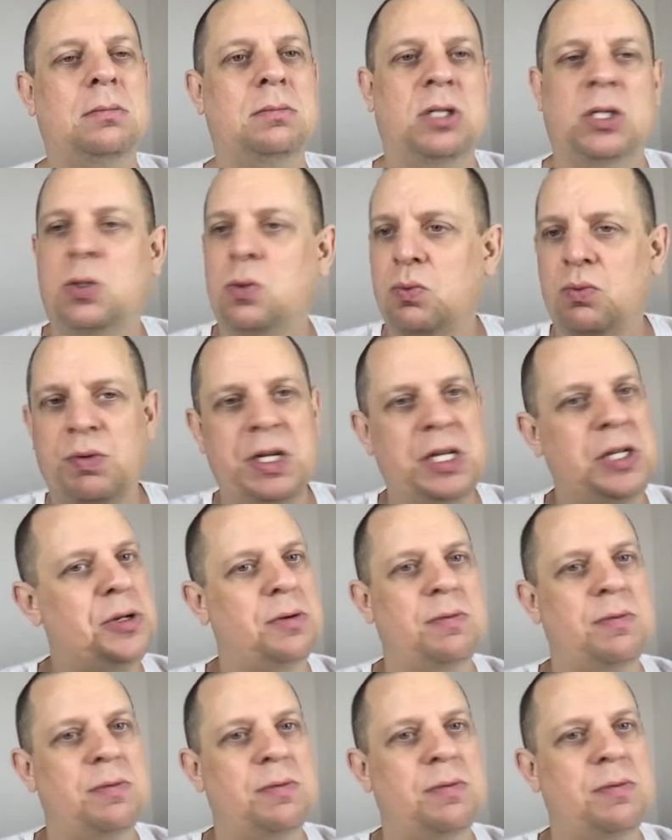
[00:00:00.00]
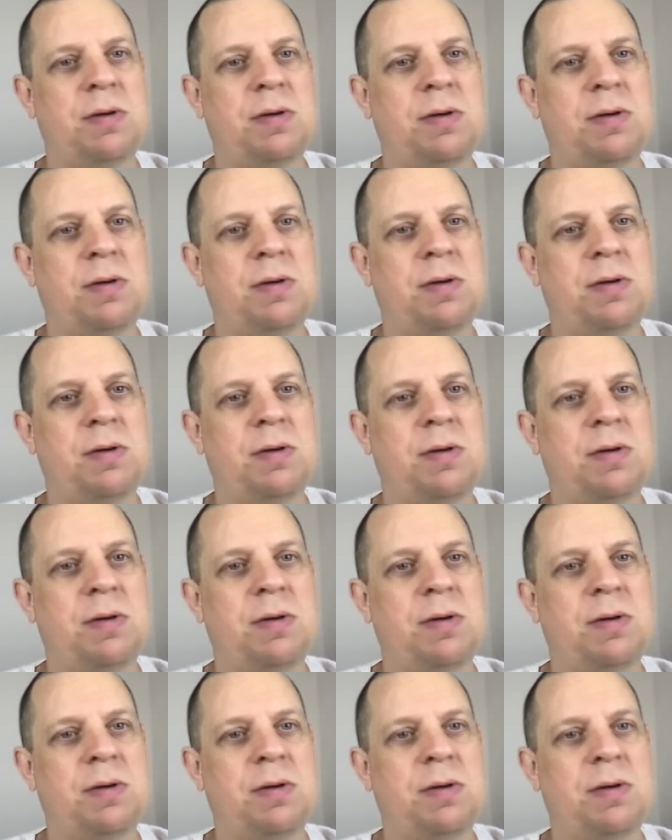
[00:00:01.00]
Just redirect the mind to
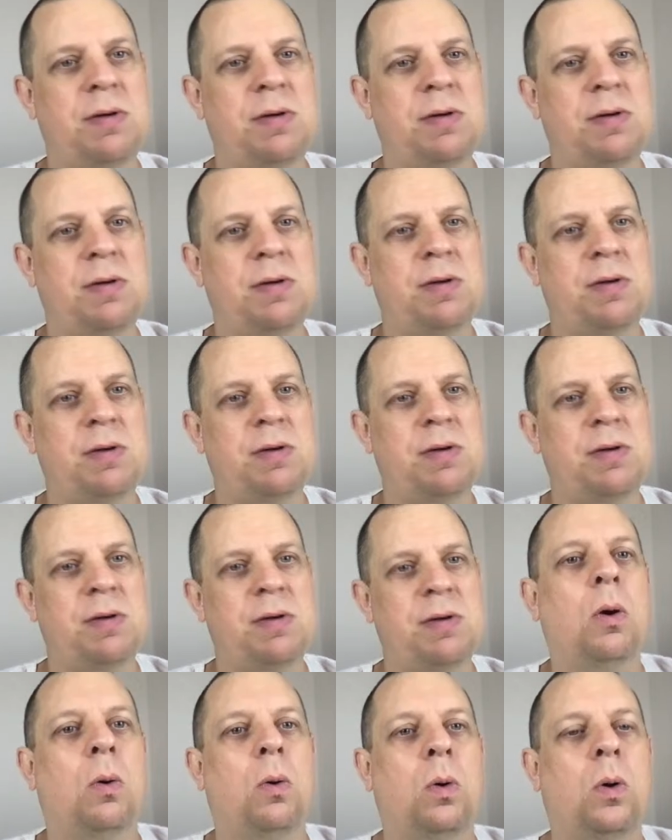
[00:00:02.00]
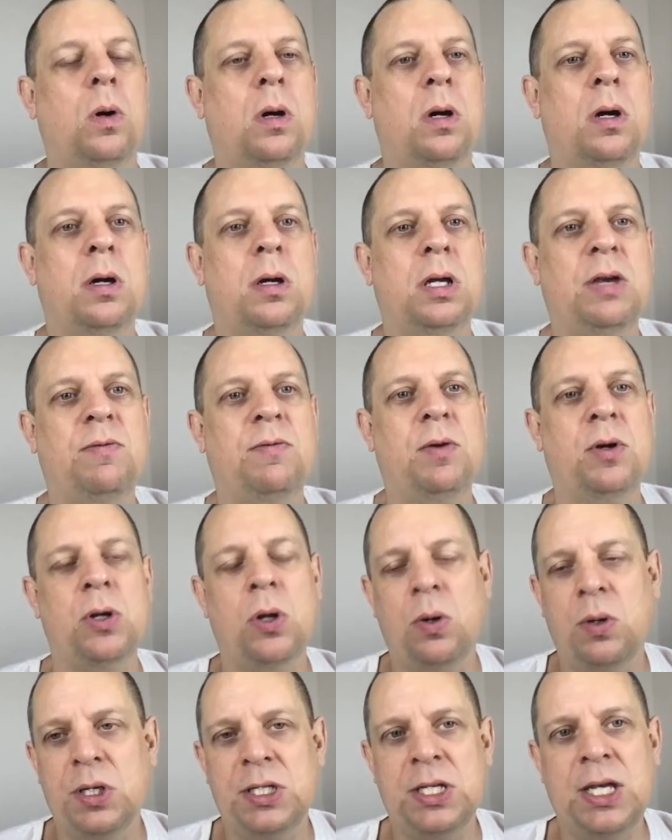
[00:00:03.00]
something else. Or if you're
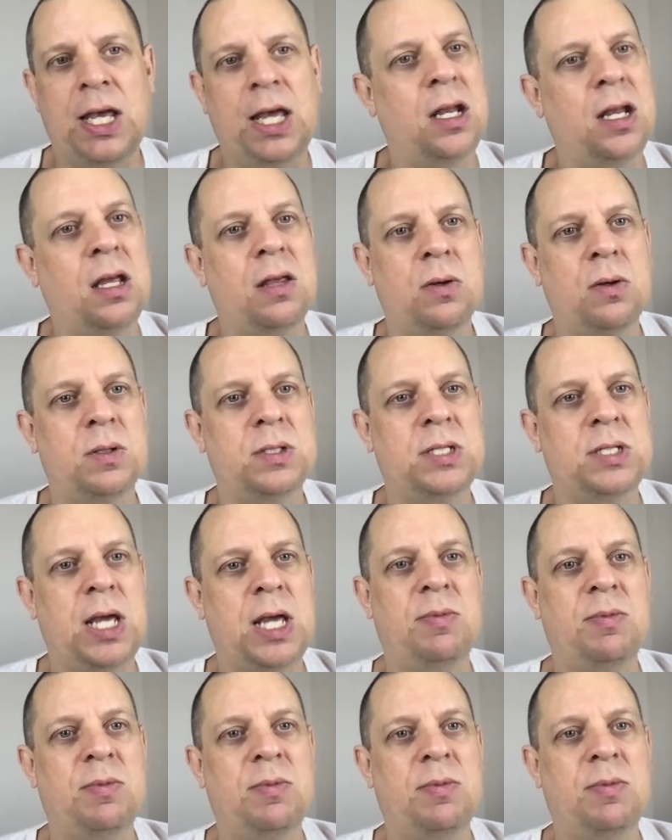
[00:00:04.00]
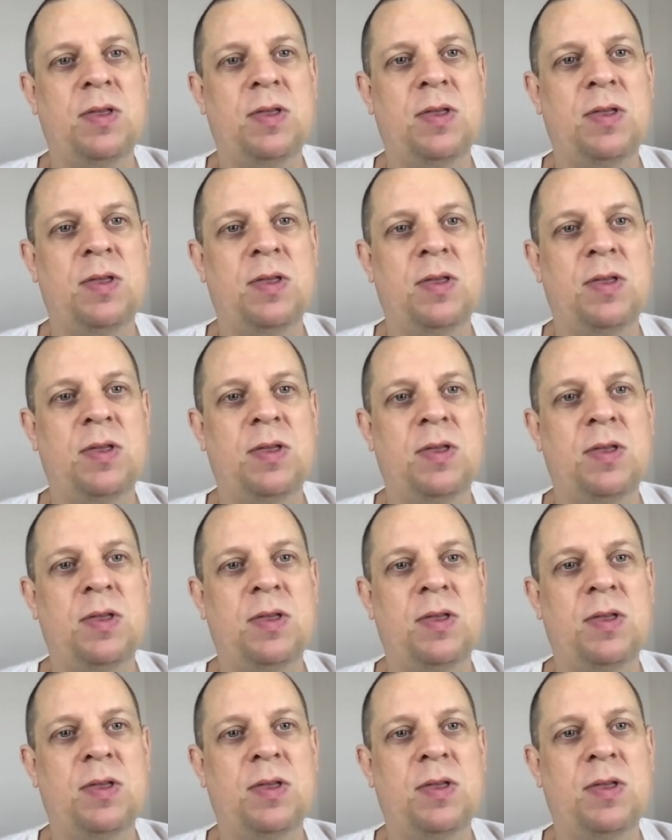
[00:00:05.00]
noticing any of those same things,
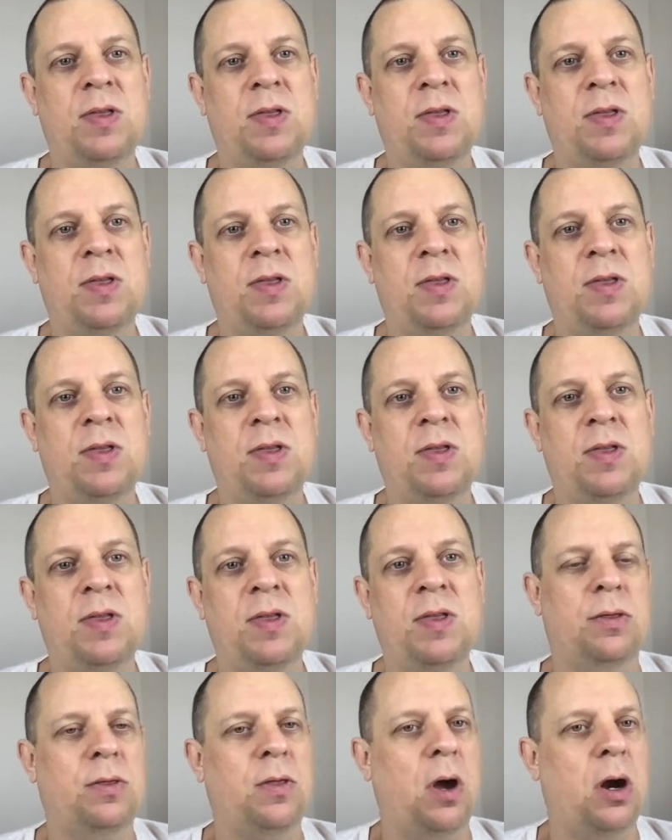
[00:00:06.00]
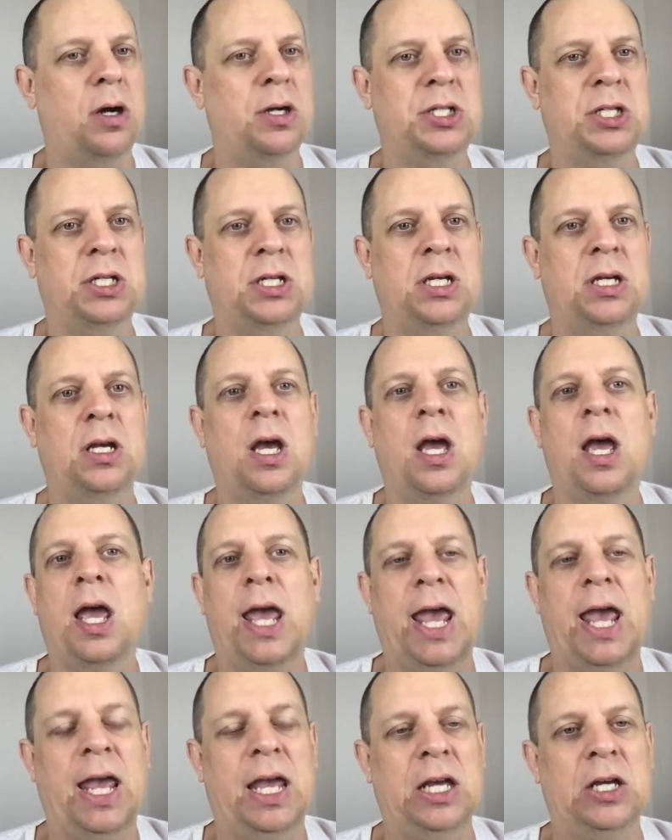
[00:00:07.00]
complacency, sadness, lethargy,
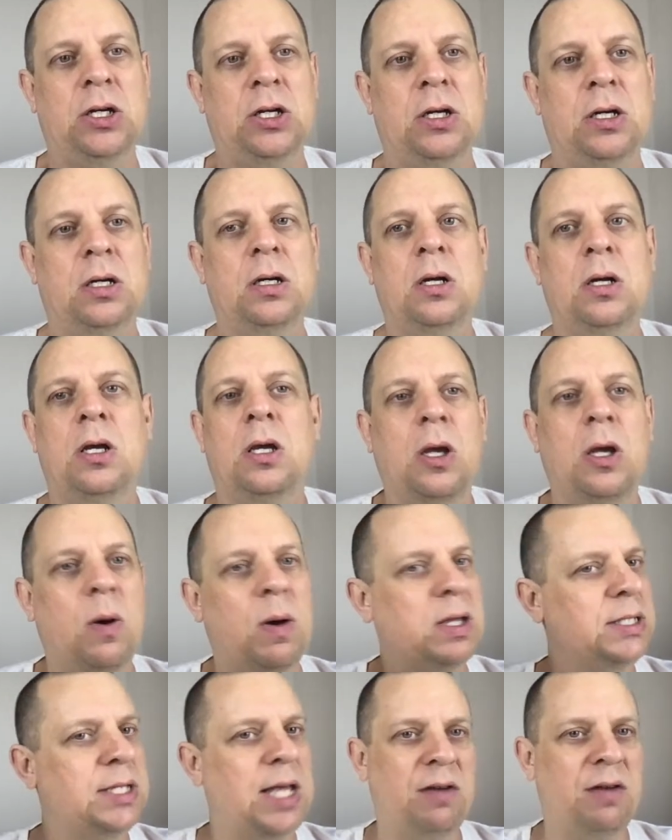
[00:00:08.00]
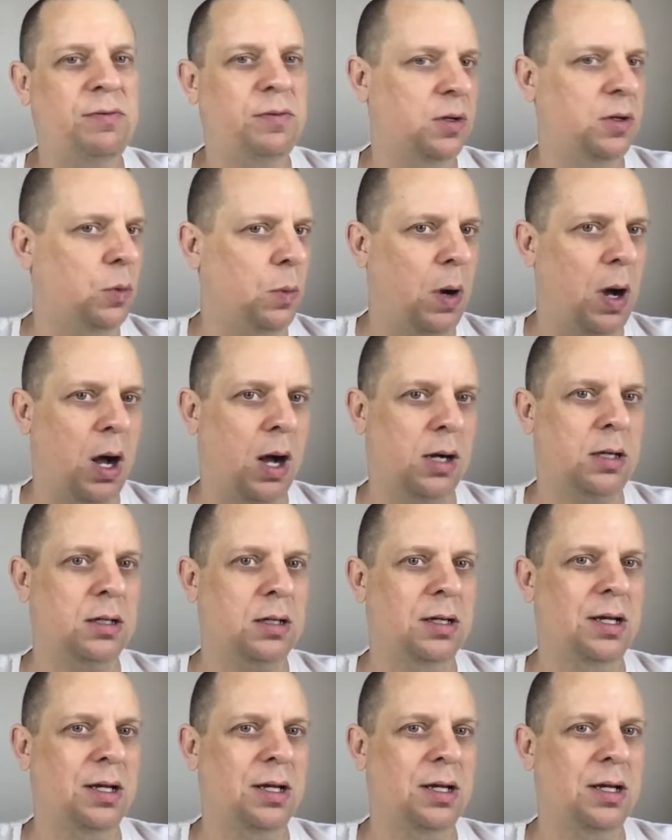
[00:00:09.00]
anger, go outside for a walk.